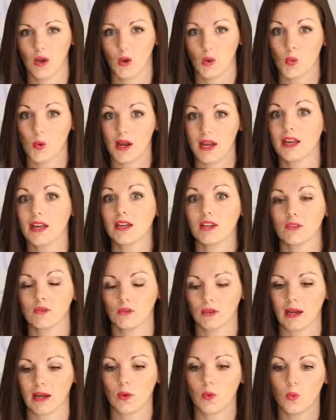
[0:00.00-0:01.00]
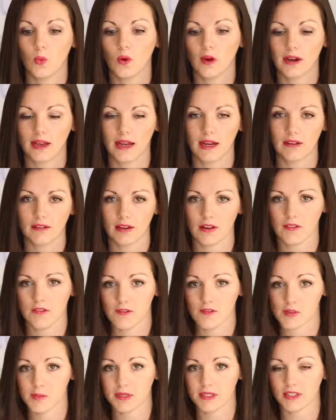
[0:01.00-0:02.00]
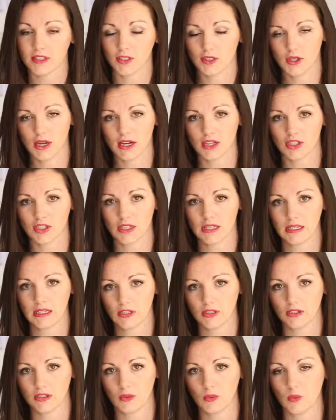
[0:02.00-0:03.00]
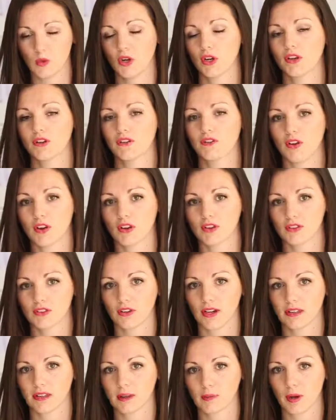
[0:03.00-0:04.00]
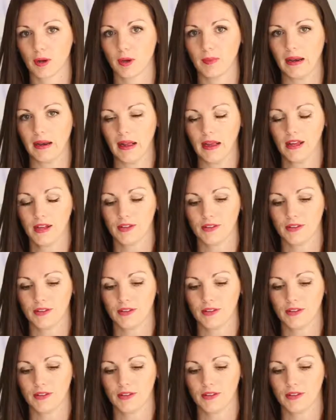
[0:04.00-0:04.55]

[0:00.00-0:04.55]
what area of your business you actually need to work and focus on at the moment.